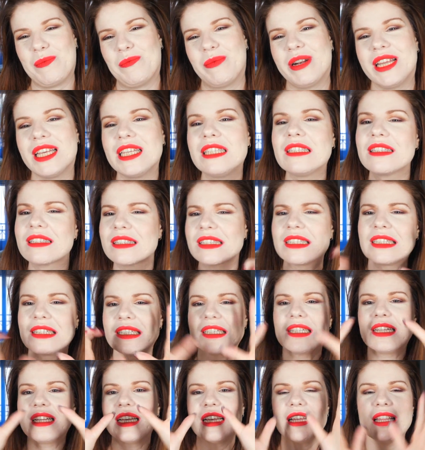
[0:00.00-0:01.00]
please
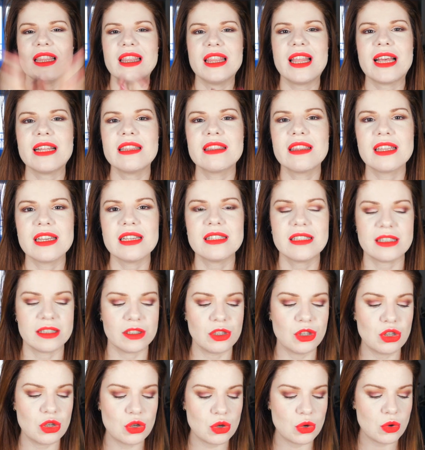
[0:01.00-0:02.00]
let this
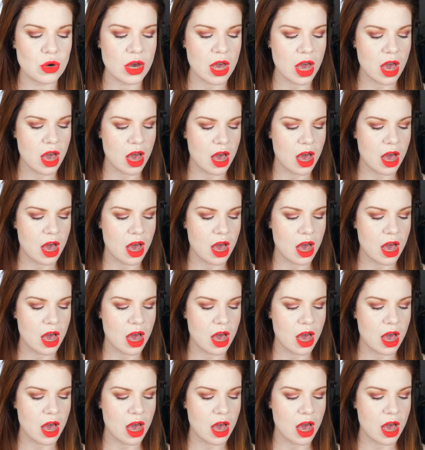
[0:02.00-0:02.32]
new